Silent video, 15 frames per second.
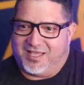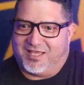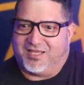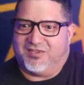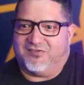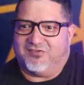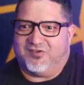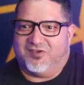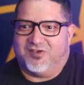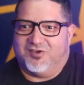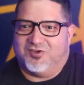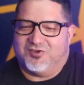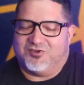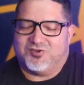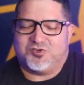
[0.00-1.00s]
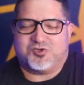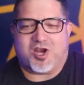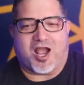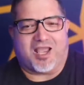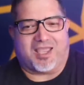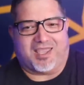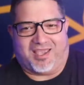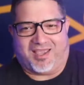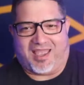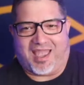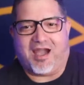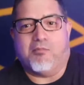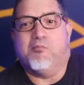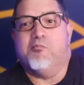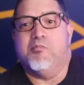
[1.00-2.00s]
it is shocking
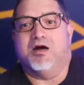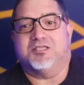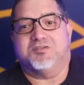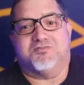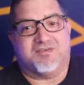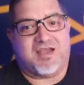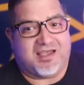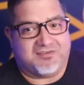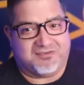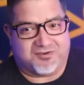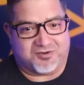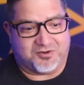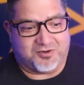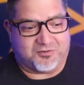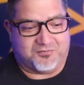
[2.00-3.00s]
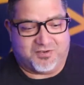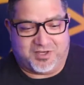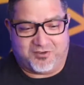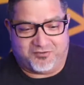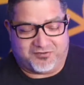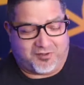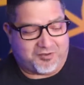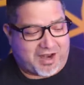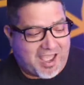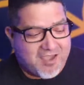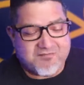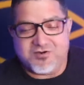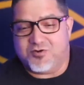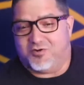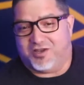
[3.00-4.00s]
how much faster your videos load. I
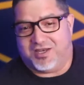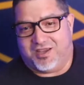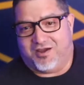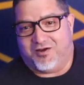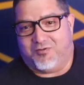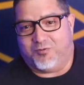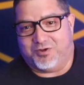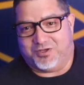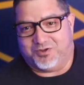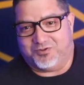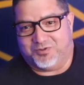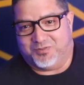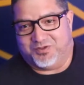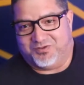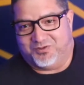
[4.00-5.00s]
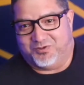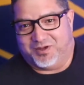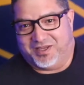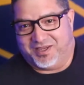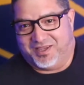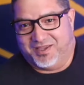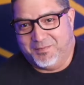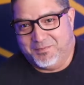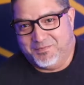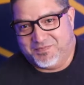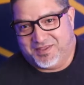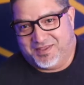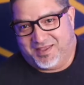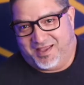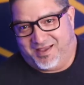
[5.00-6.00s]
have no idea what YouTube is doing
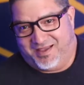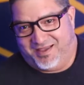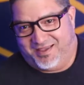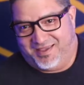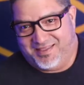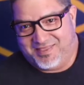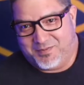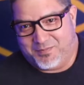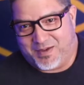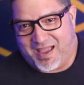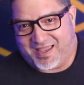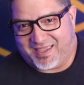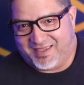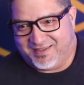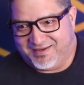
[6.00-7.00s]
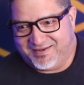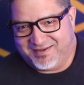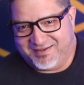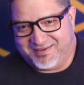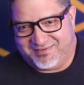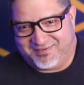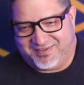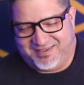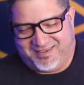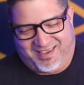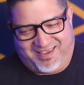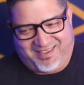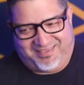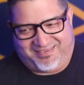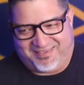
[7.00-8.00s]
in the back end.
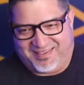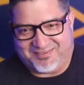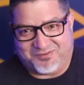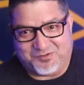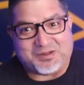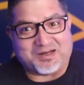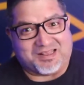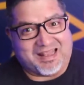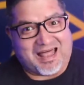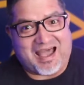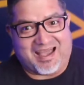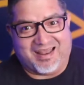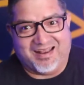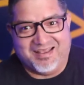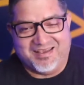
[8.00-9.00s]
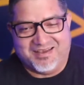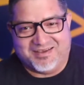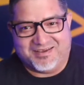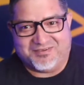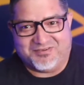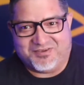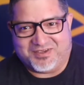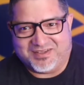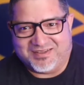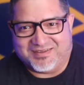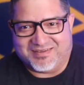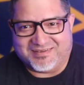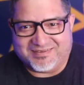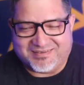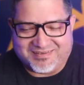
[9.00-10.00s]
It's doing a lot, because you
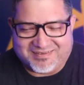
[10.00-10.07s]
can,